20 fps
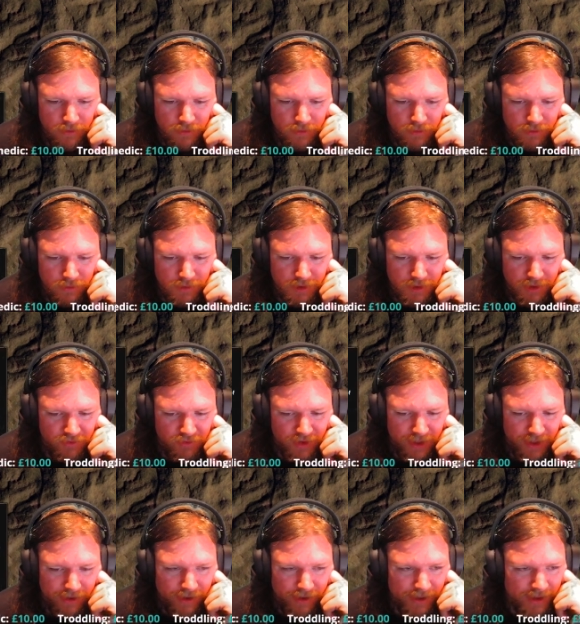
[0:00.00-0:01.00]
Because I'd
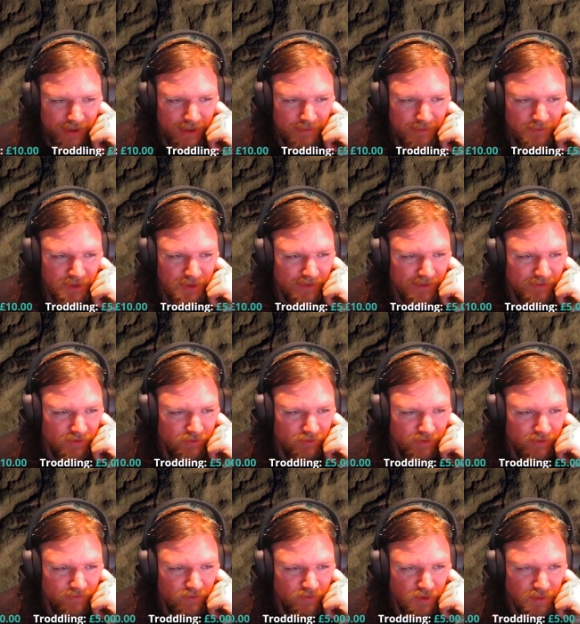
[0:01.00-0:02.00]
really like them to have the
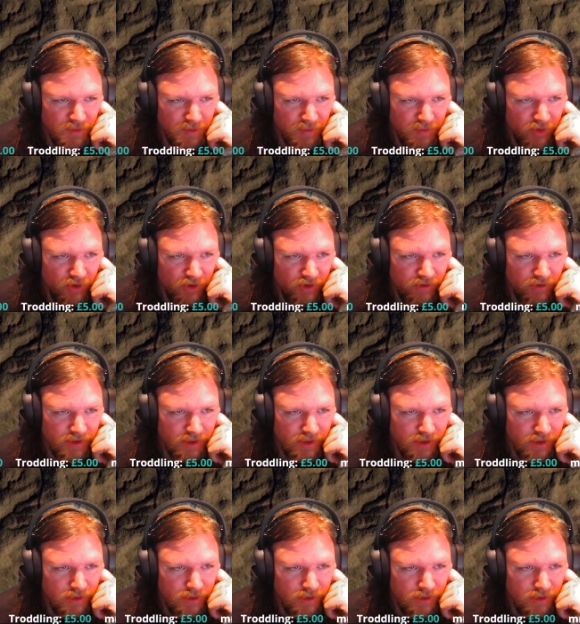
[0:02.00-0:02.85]
reinforcement priority.